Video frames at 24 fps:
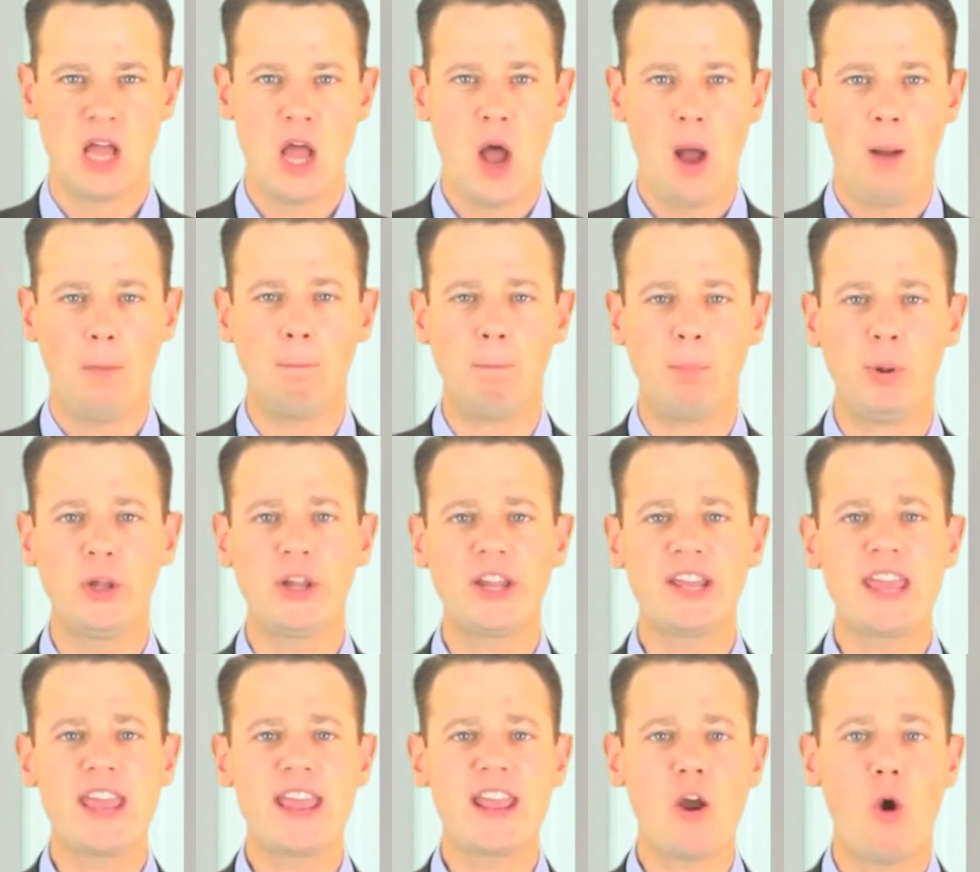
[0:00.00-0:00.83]

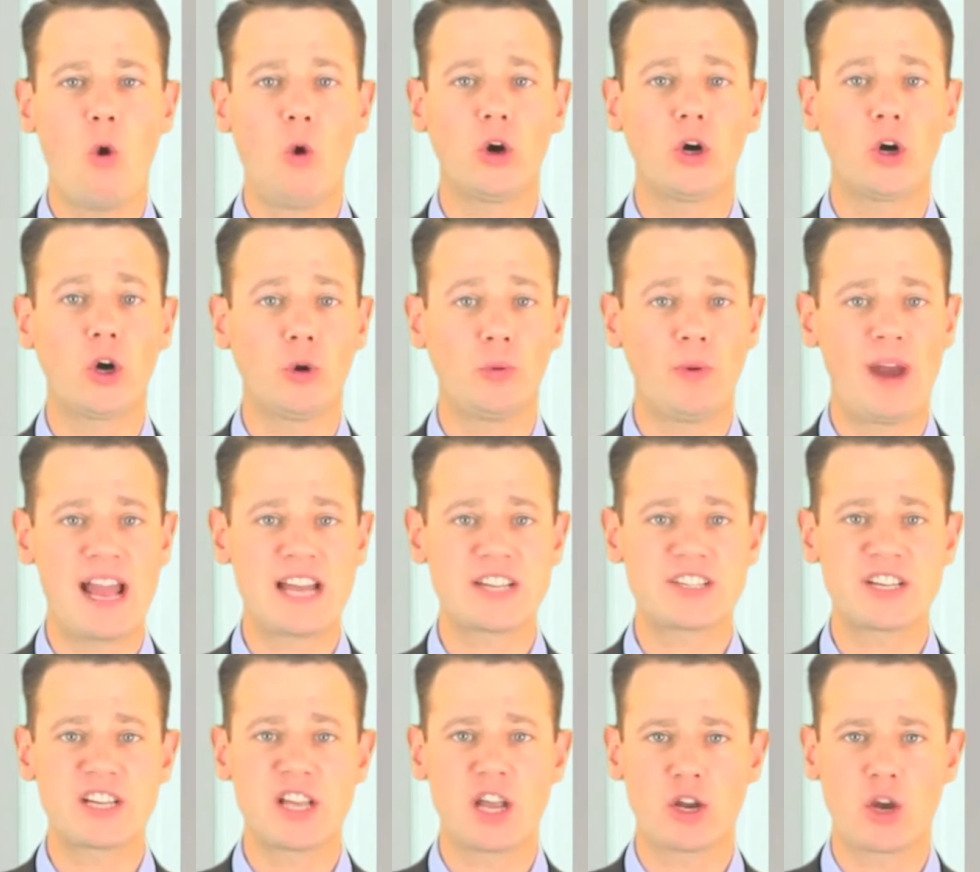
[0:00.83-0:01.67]
Bullying or
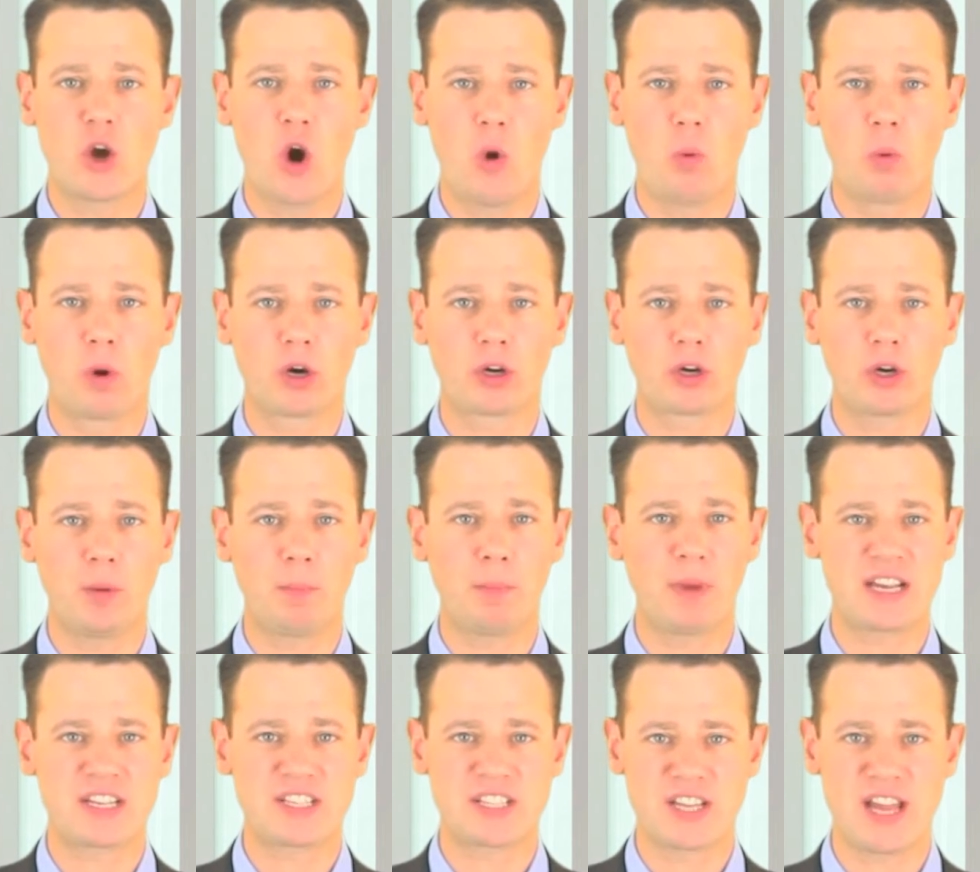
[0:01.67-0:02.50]
harassing a coworker
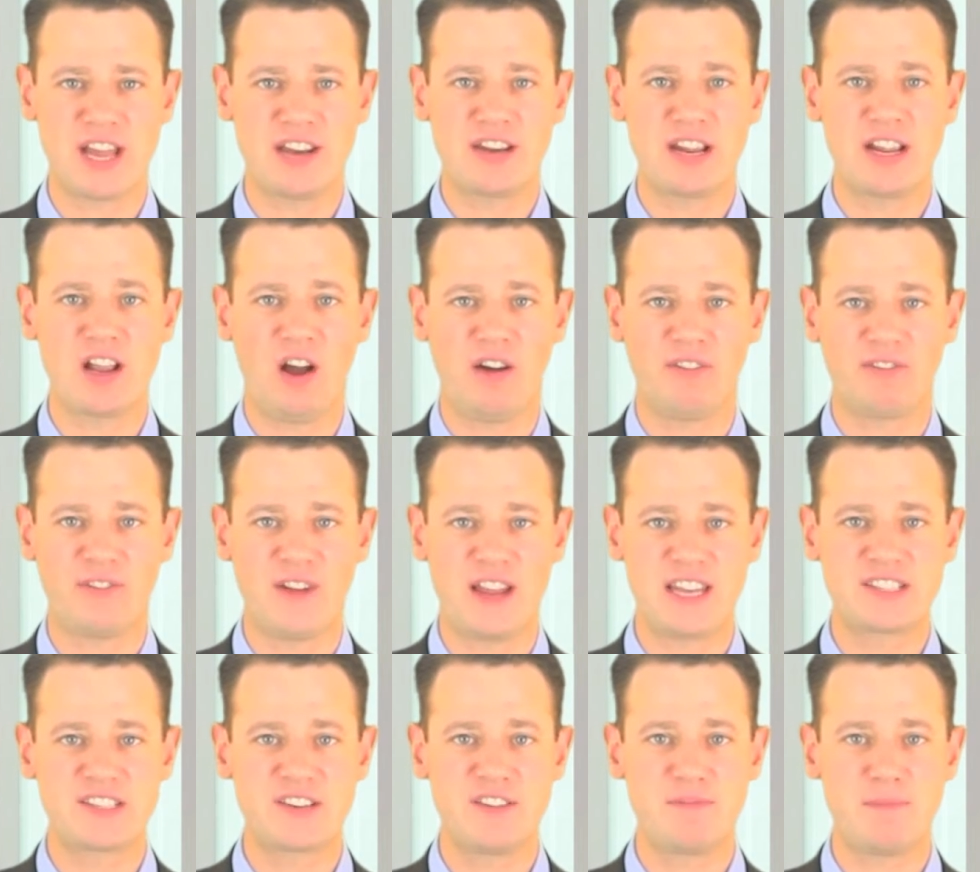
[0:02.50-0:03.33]
by sending
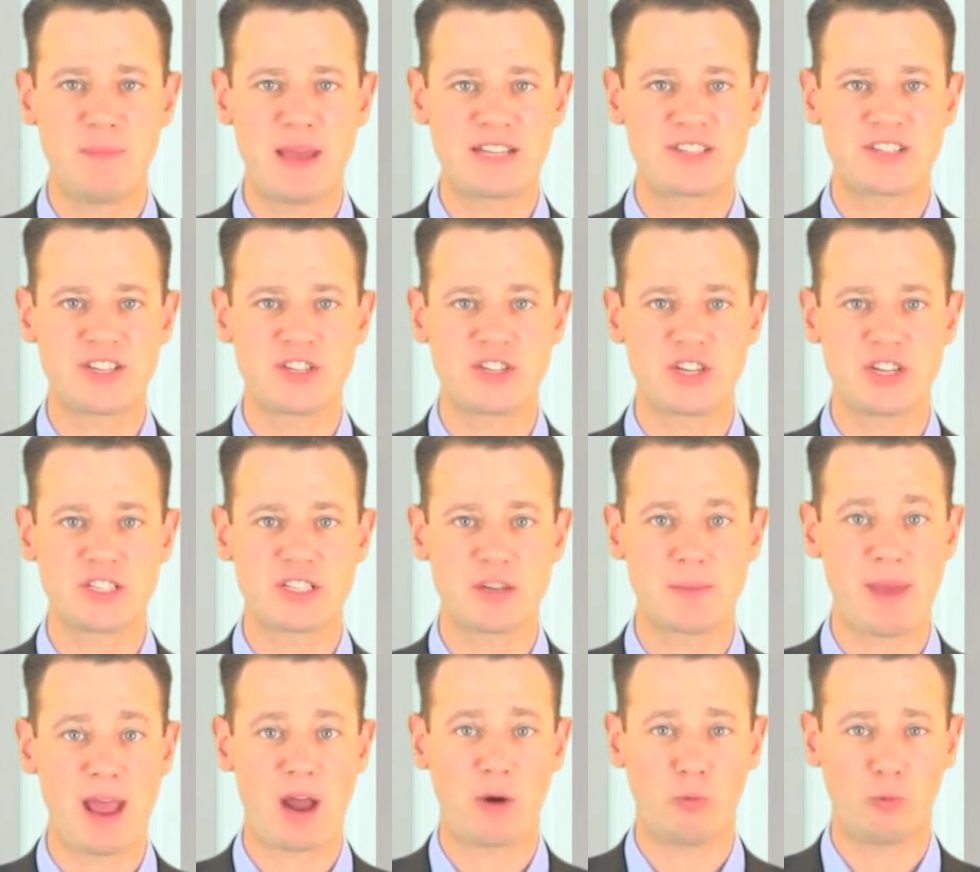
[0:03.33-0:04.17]
offensive messages
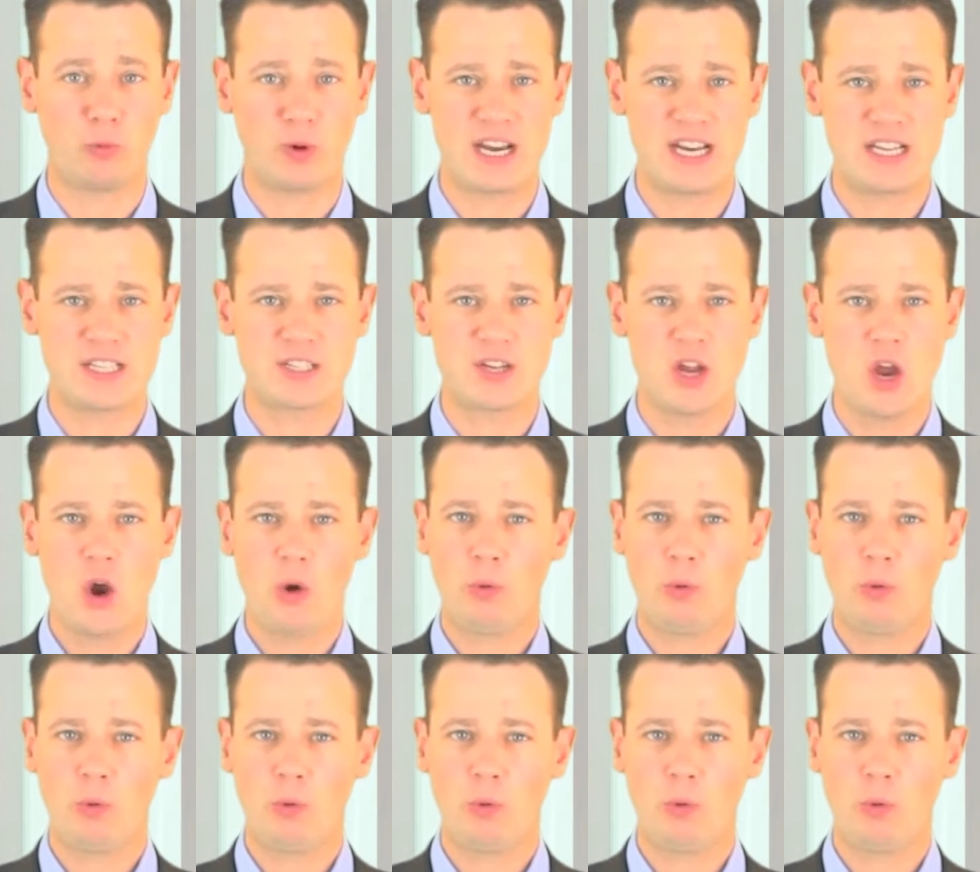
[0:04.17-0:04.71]
about race,